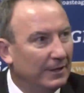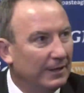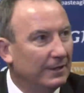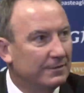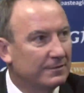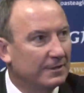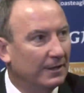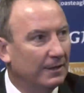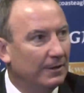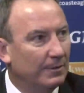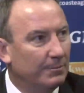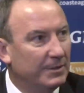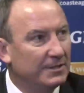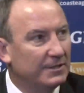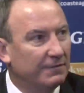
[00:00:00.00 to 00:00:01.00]
It's
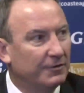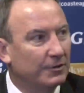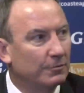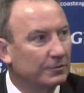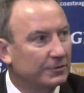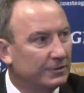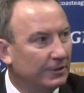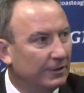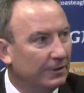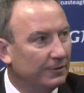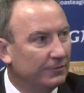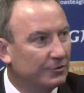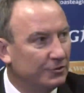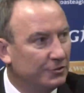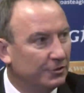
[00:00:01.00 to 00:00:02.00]
a bit difficult to
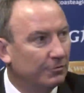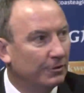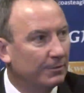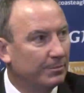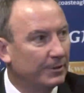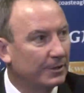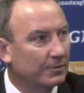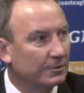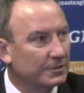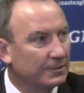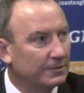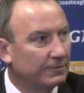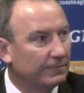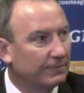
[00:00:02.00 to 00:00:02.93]
do it because